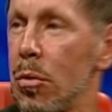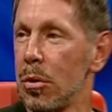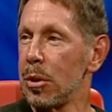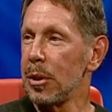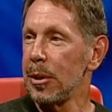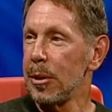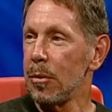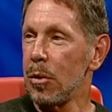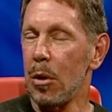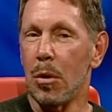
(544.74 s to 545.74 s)
Next up
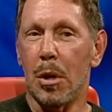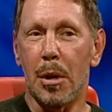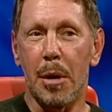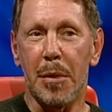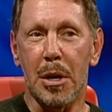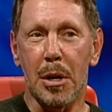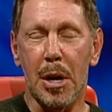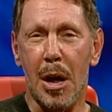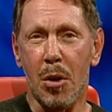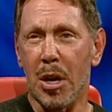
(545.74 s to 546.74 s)
is Larry
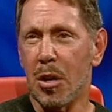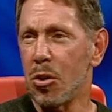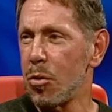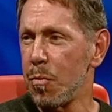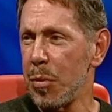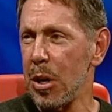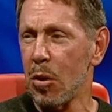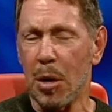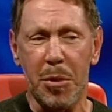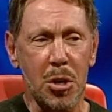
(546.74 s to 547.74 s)
Ellison, the co-founder of